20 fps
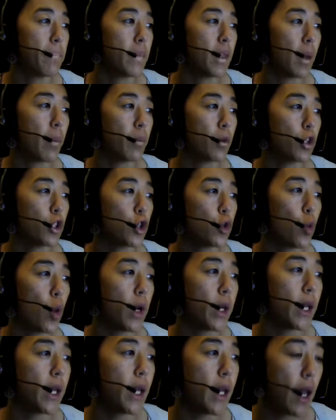Number
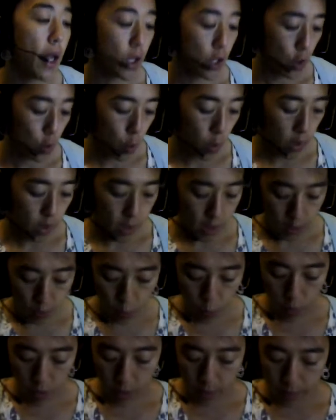20 and
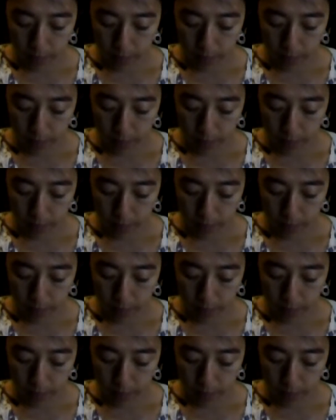21